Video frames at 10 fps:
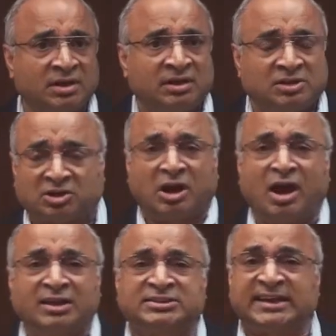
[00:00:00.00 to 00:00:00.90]
The
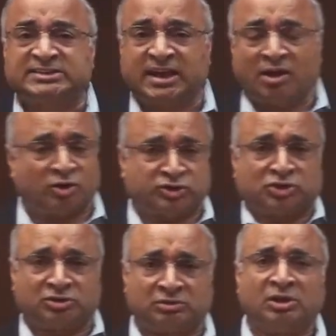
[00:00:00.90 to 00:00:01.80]
cons, I say, are
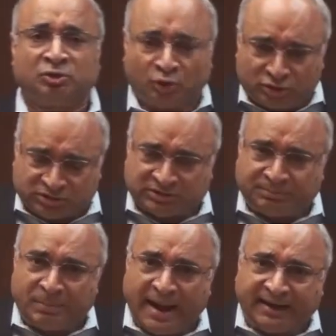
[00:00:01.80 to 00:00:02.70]
certain. Those
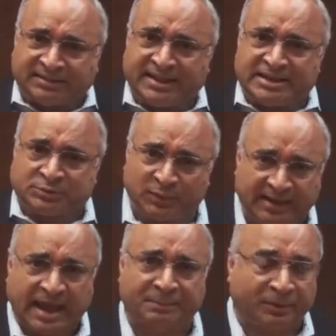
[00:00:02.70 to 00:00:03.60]
bad things will
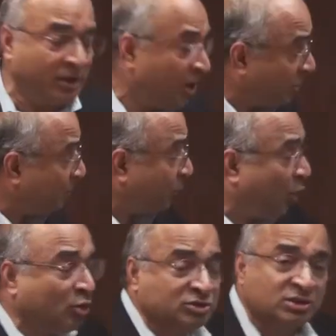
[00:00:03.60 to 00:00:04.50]
happen. The
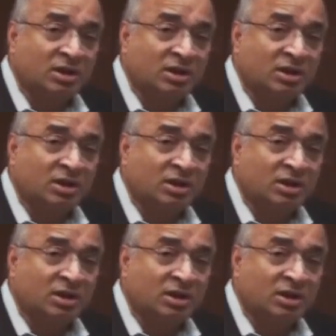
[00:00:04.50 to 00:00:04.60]
pros,